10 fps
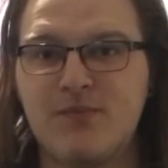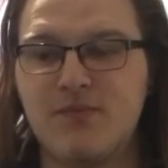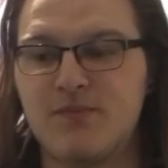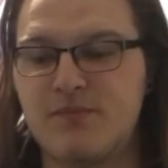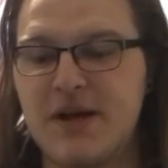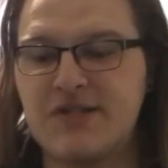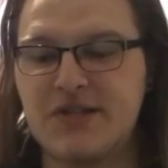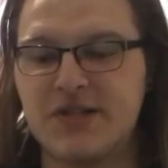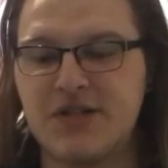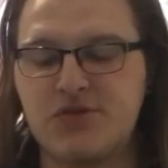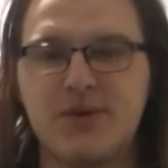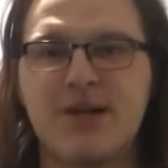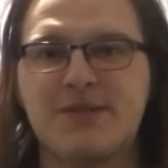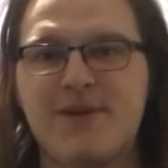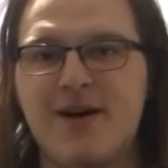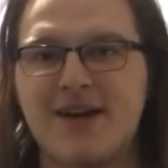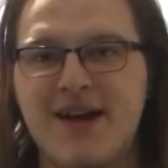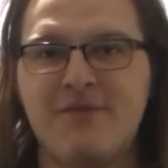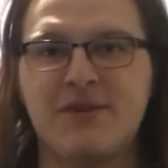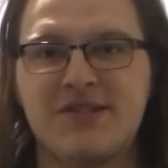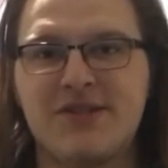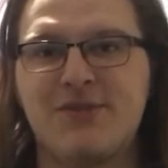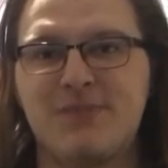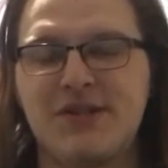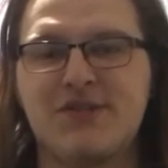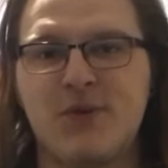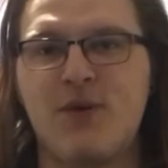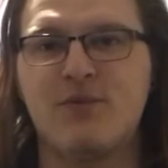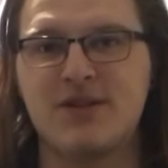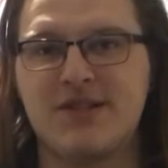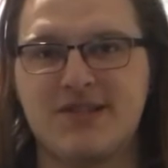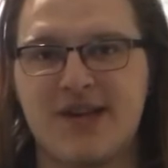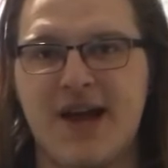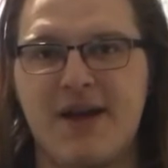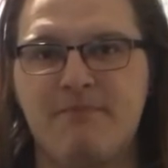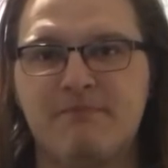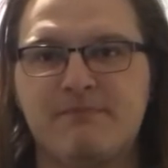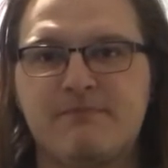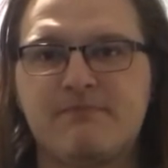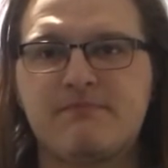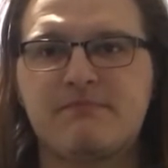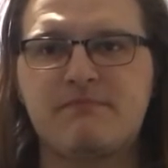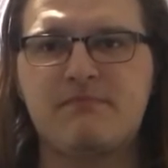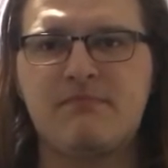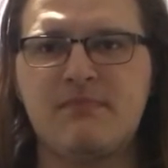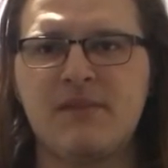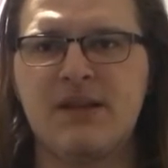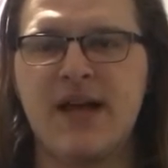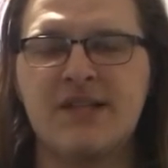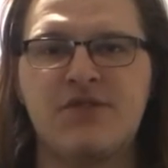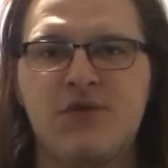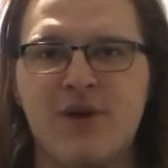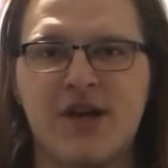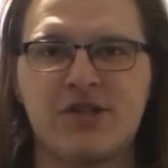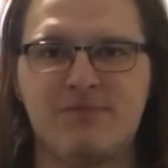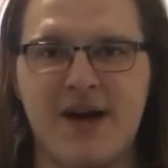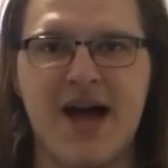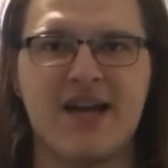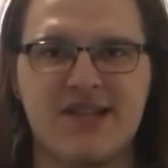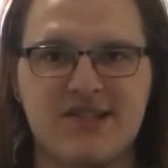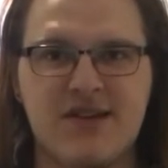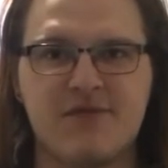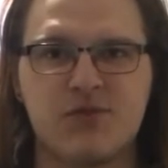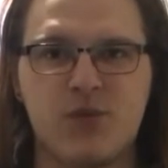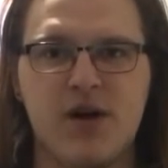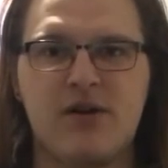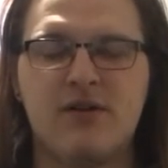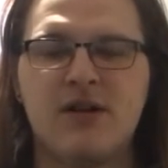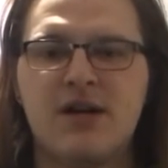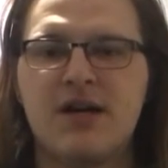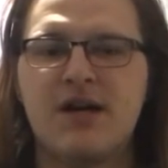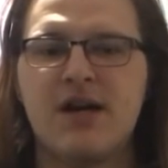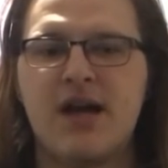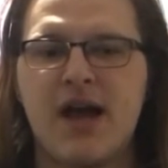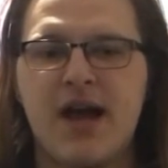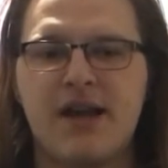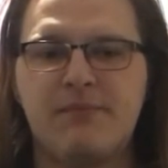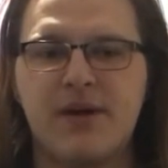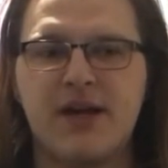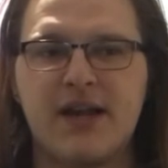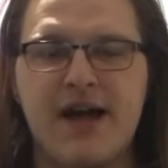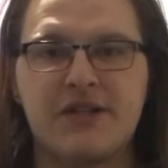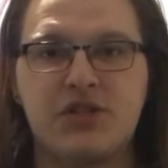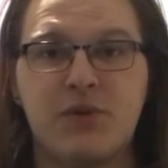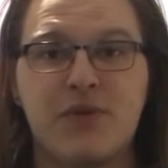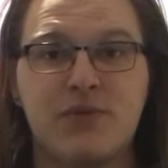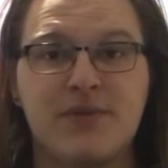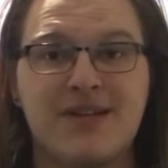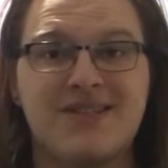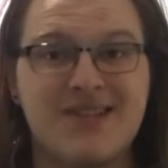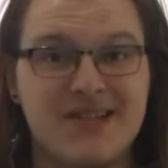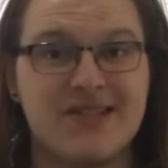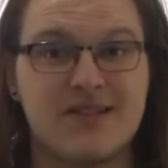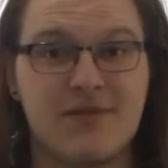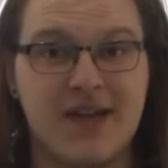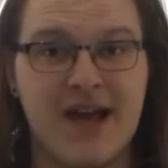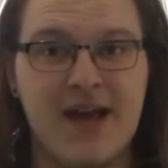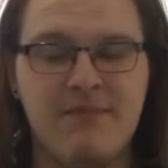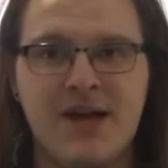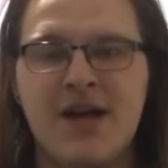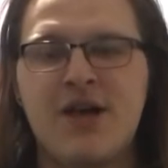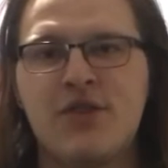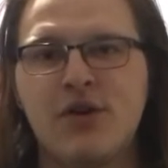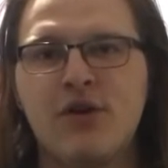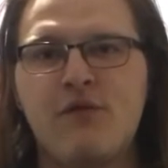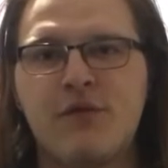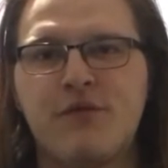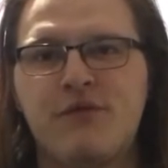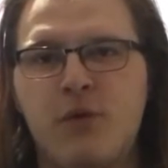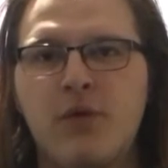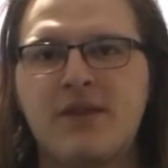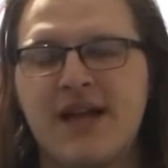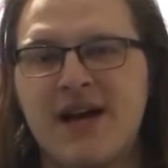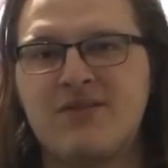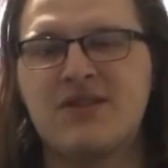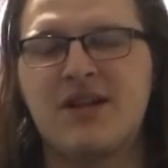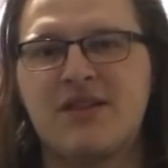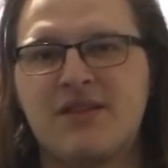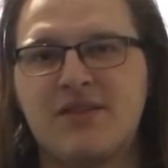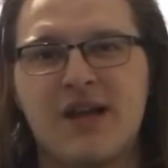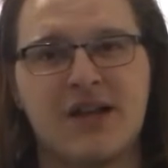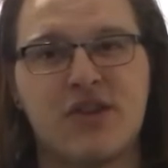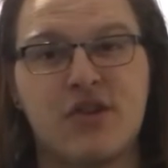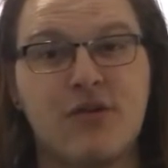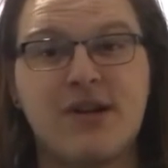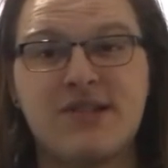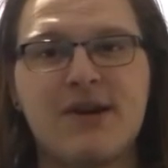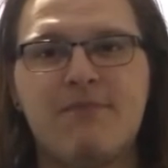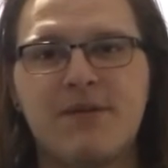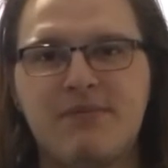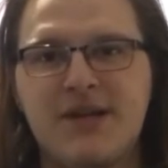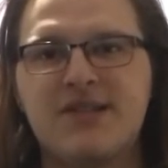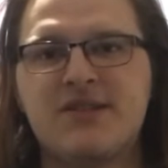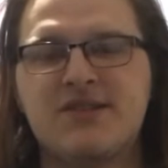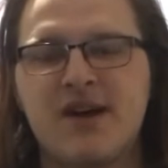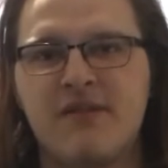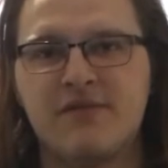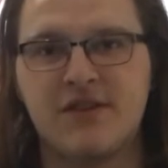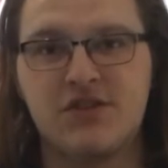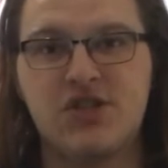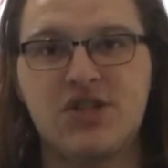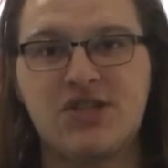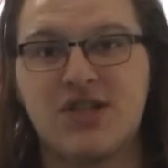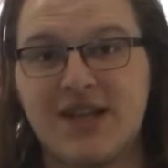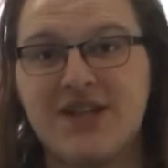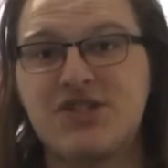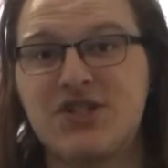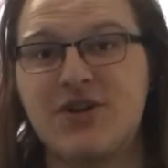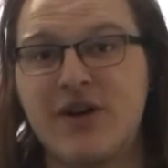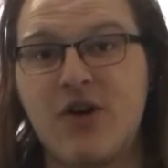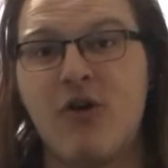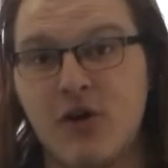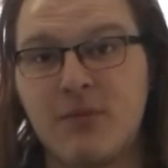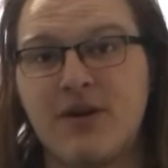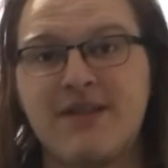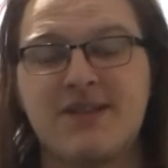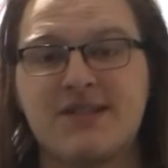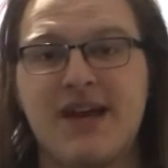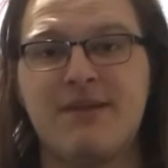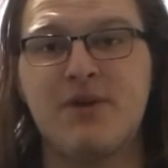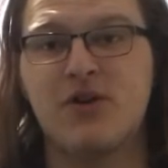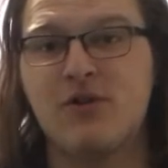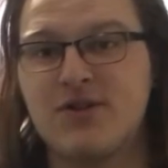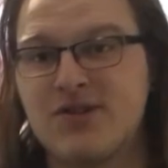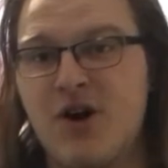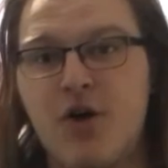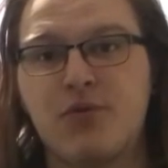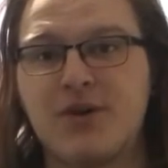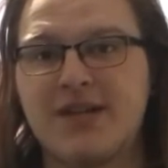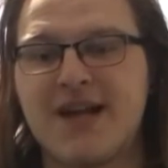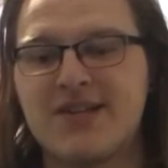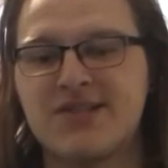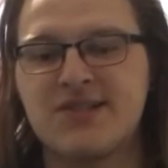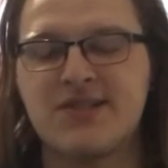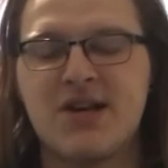basically transmog every single piece of armor in this game. That's if you're actually buying it and stuff as well. And being allowed to do it through the seasons of the game. There are over 4,030 something pieces of just legendary armor in this game across all 3 classes.